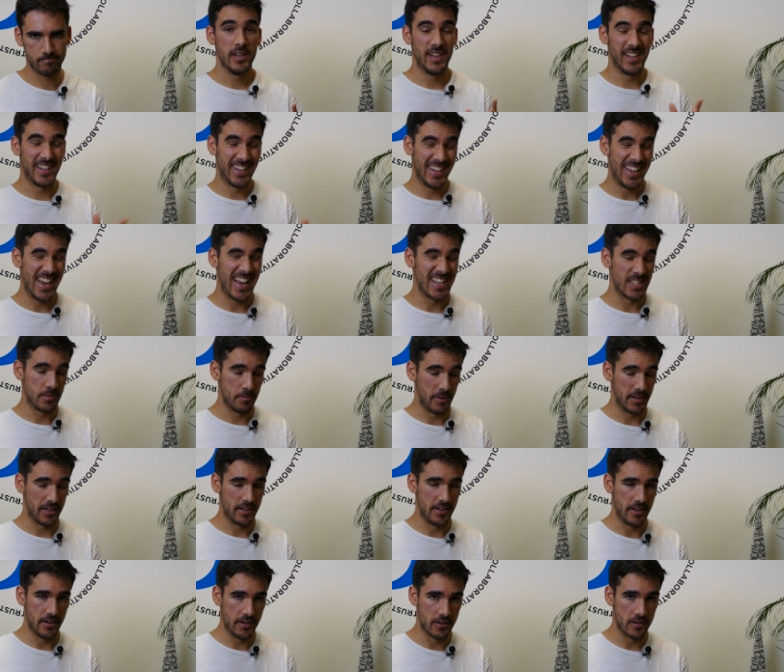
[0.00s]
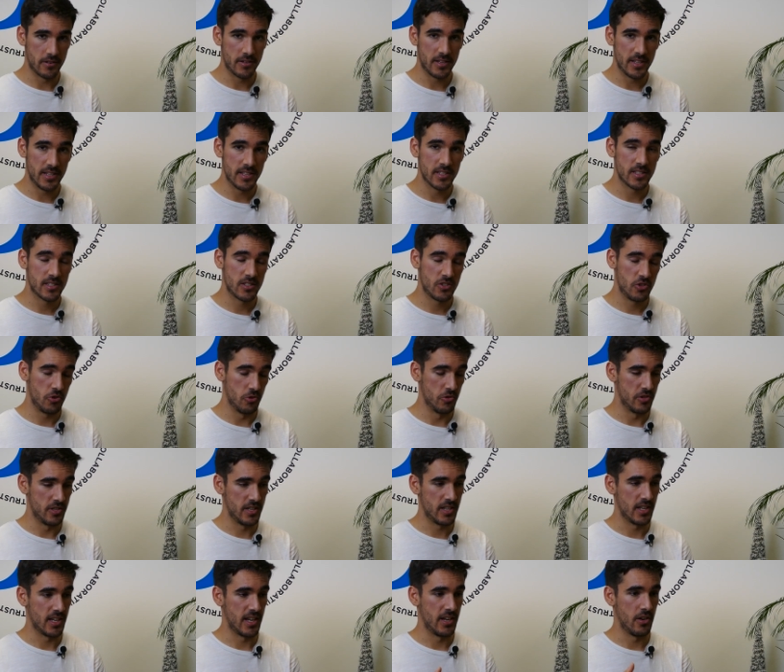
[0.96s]
The key aspect here is
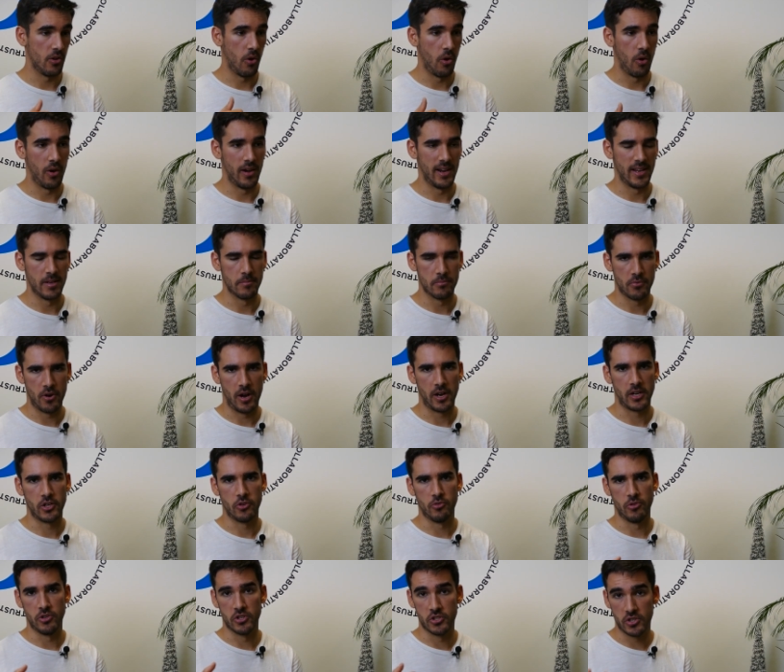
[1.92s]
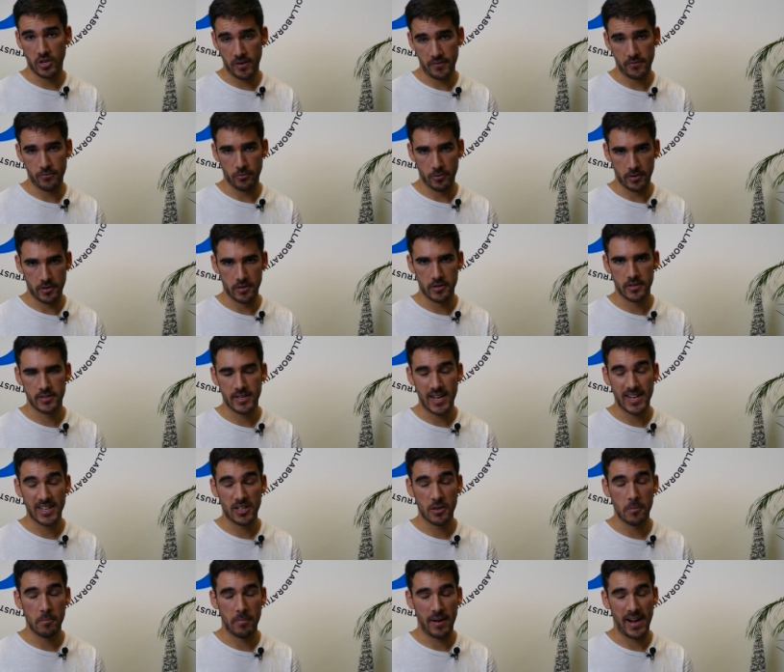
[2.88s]
choosing an online proctoring software
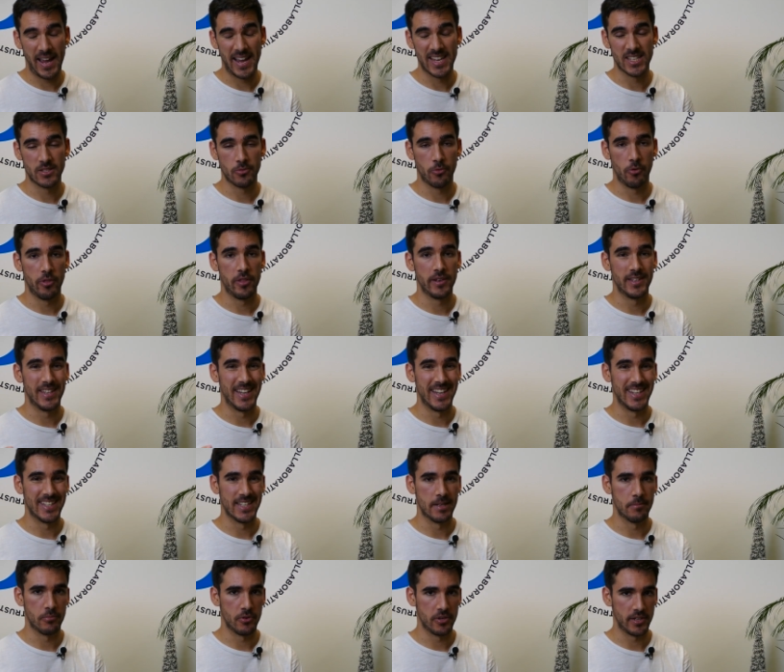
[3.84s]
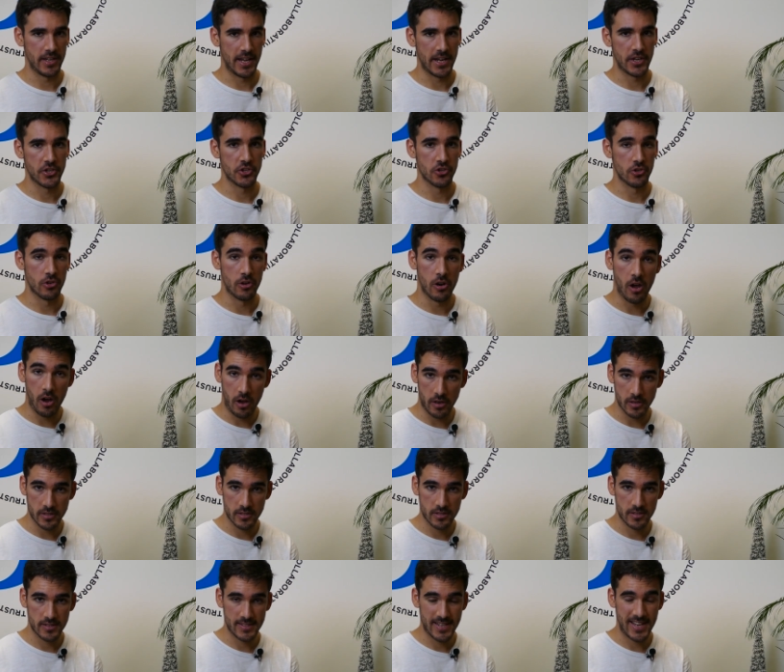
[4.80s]
that complies with data protection
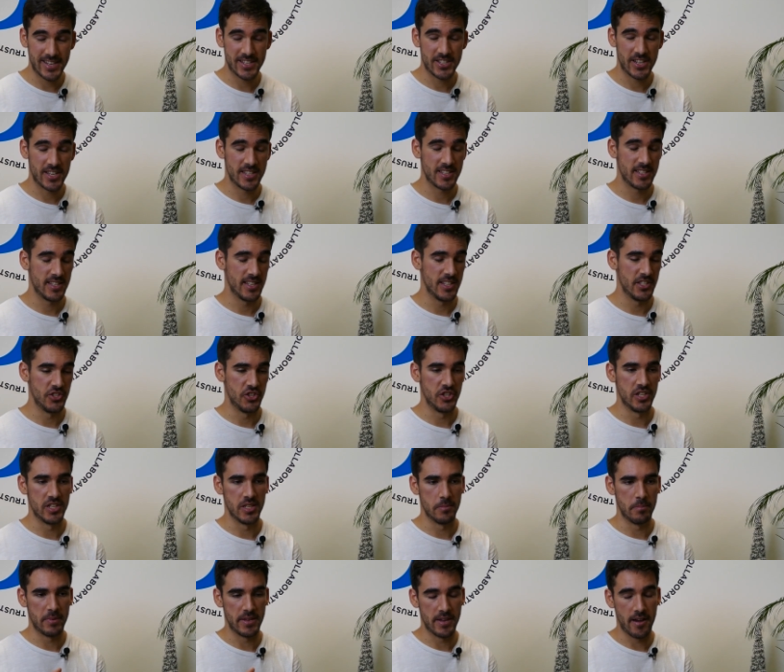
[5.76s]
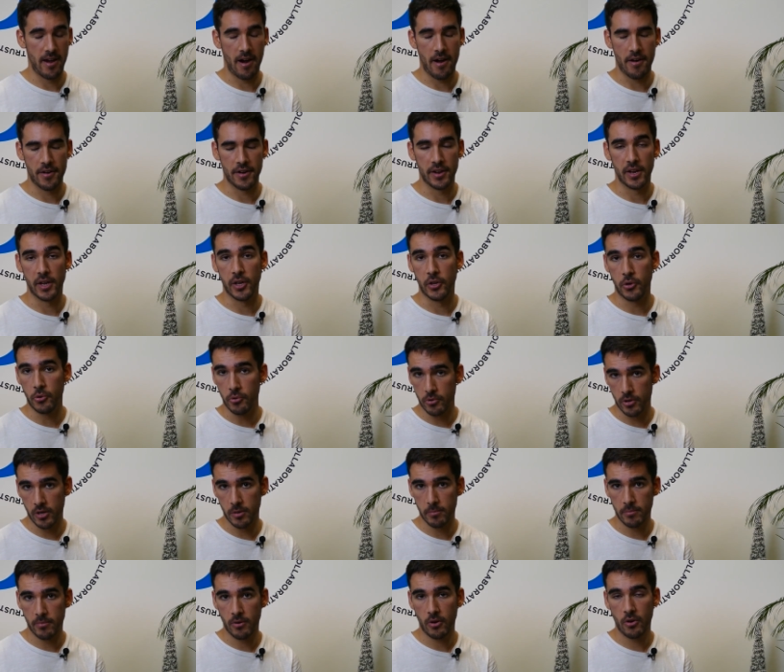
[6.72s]
laws, such as the G D P R in
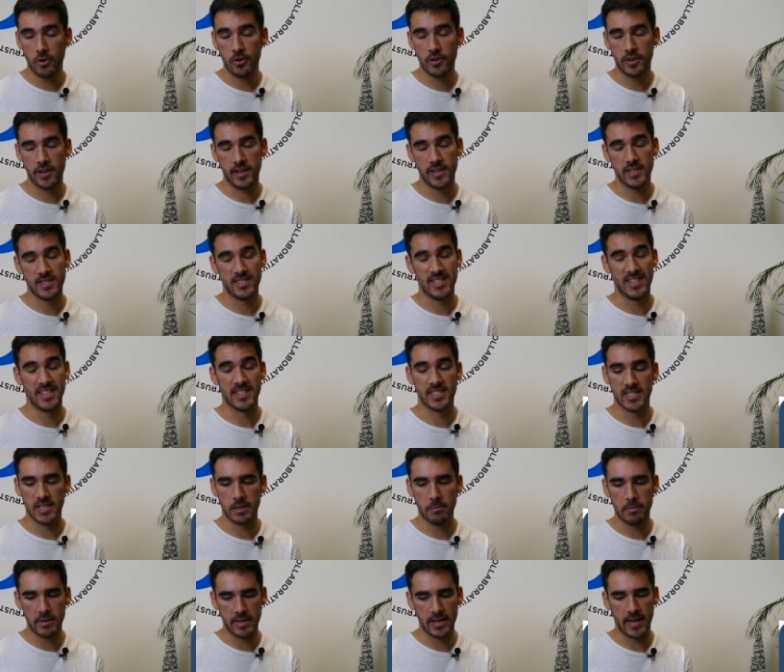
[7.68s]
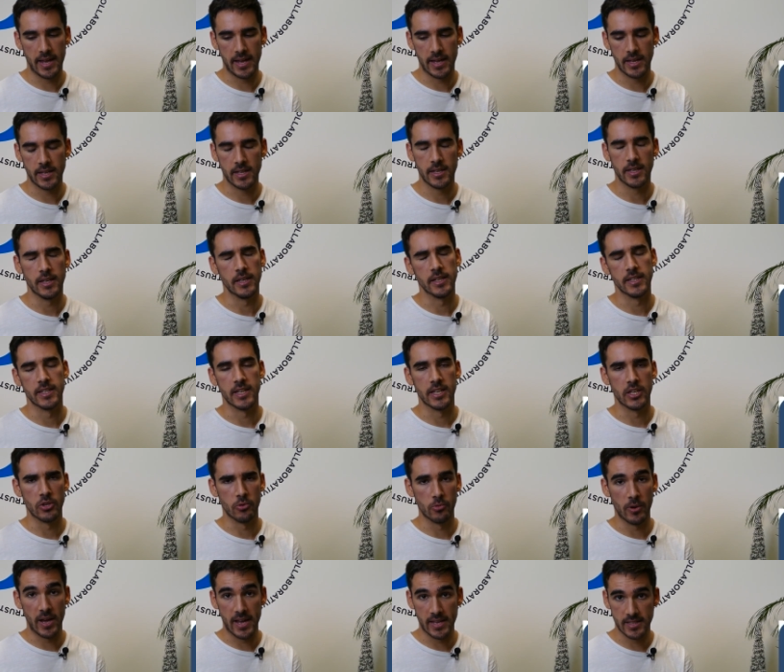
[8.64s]
Europe or the C C P A in the
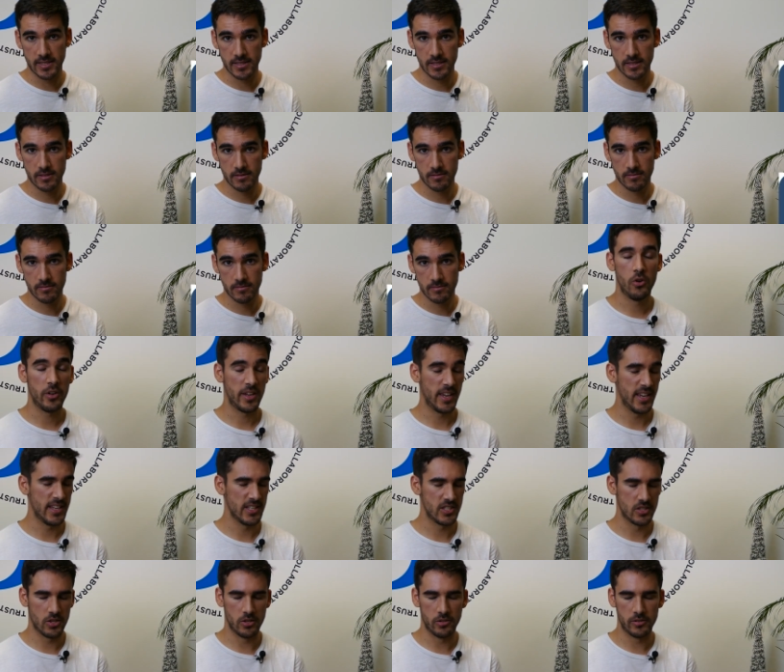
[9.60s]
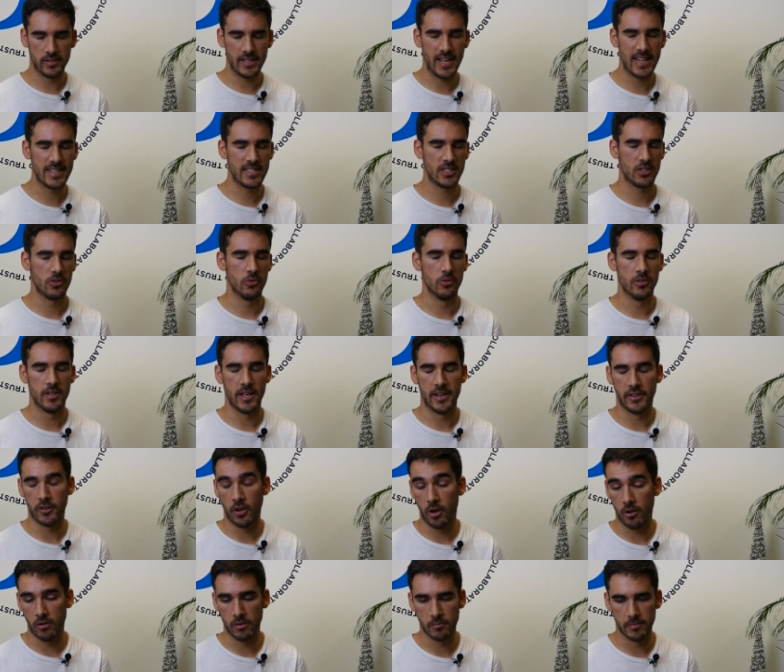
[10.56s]
U S. Okay, so that's good
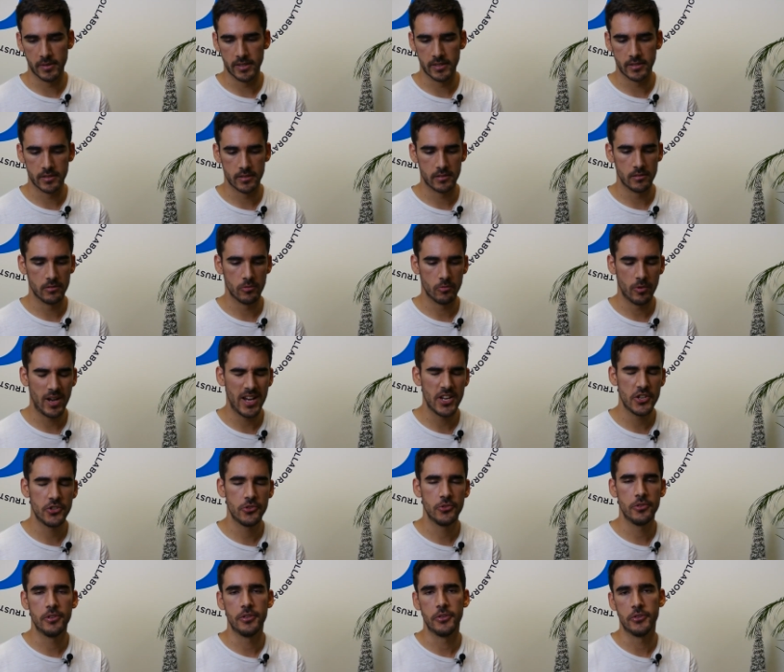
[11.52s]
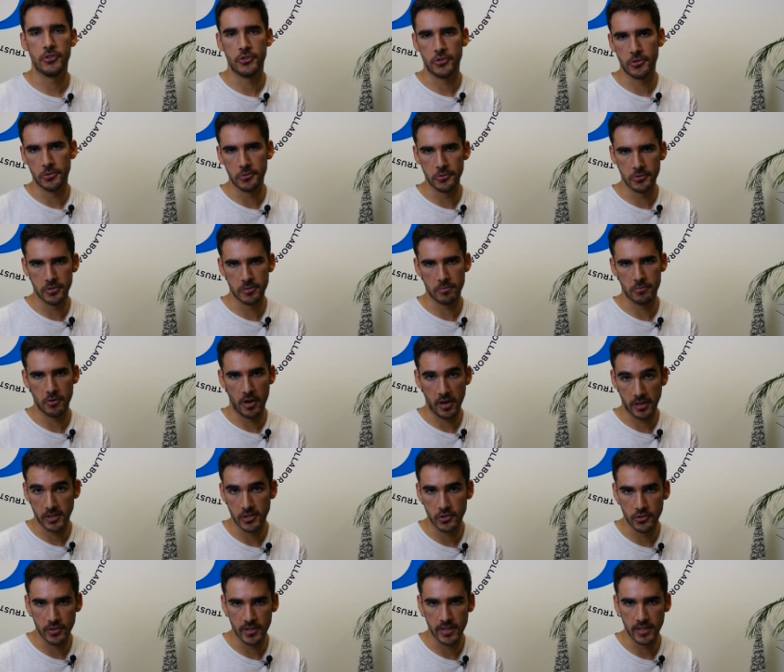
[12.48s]
and all, but why should you choose
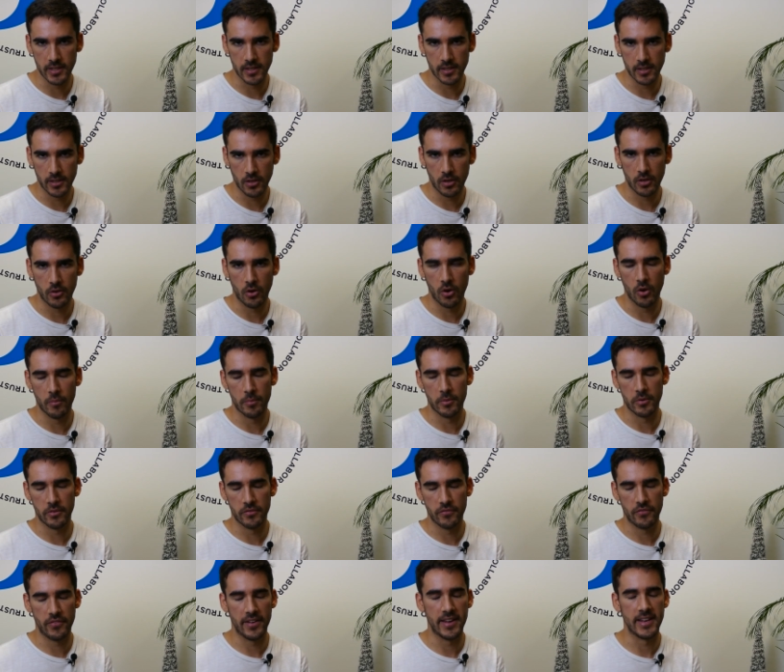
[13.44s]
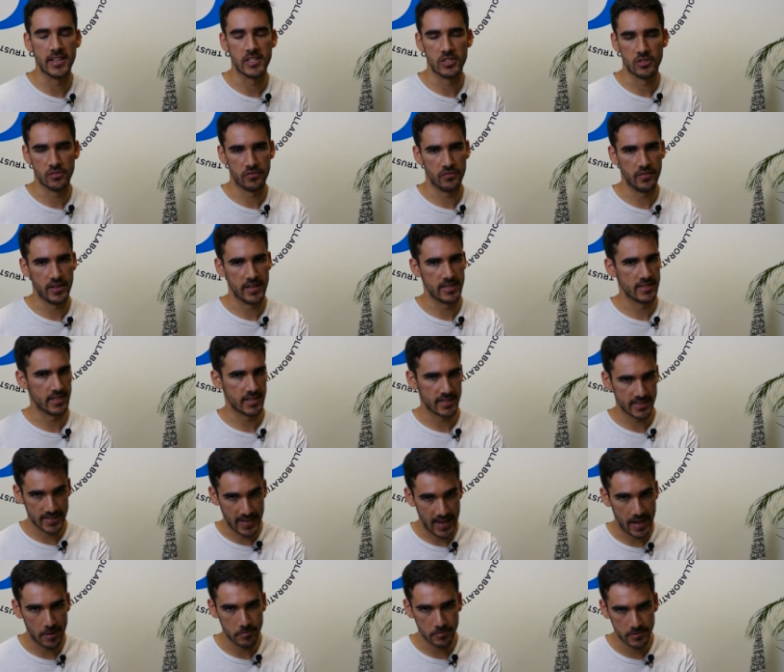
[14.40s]
proctoring over face-to-face
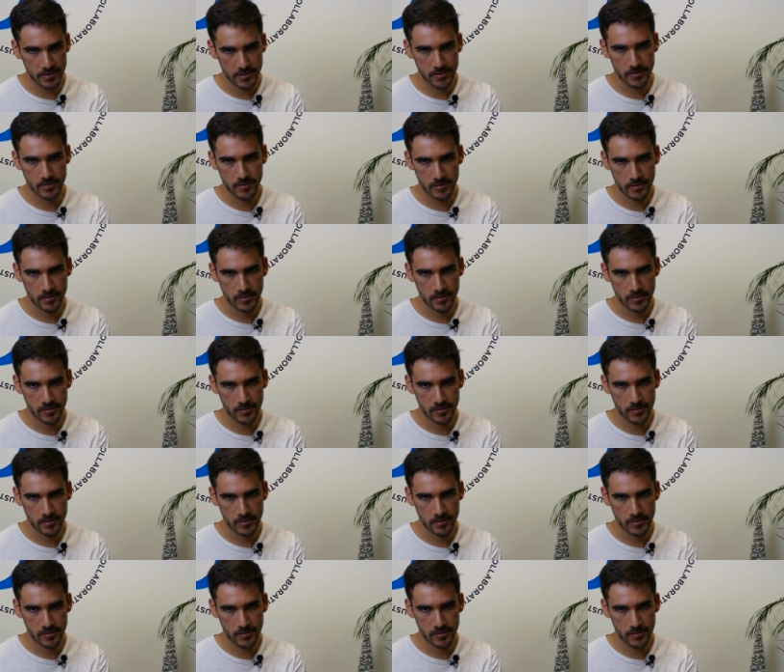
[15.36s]
exams?